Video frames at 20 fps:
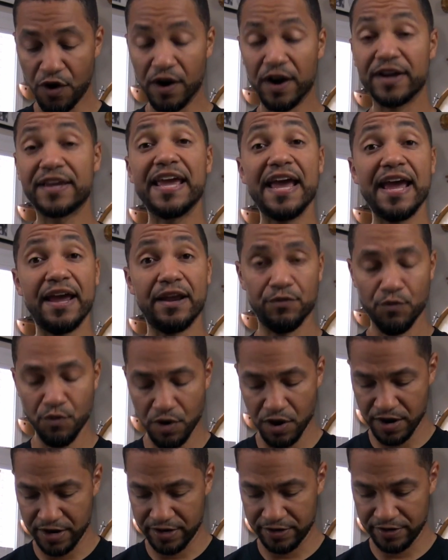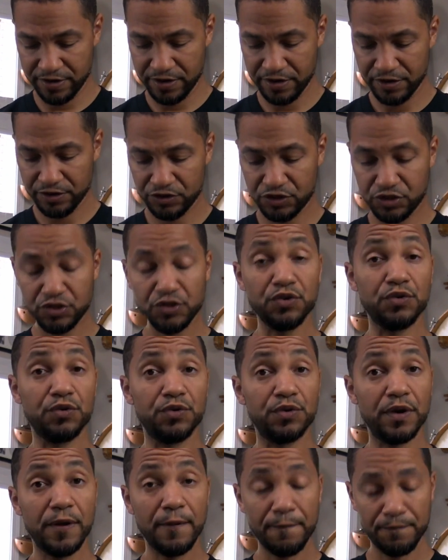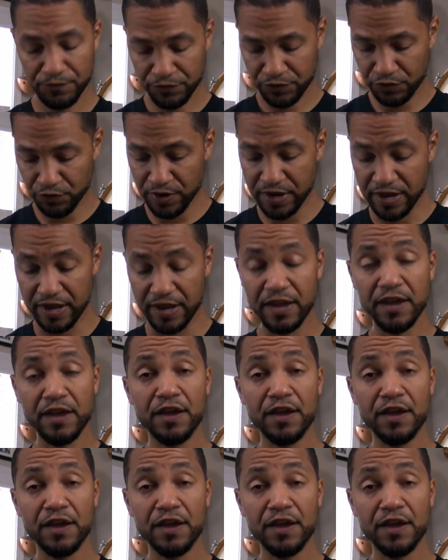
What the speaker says: Again, 1, 2, 3,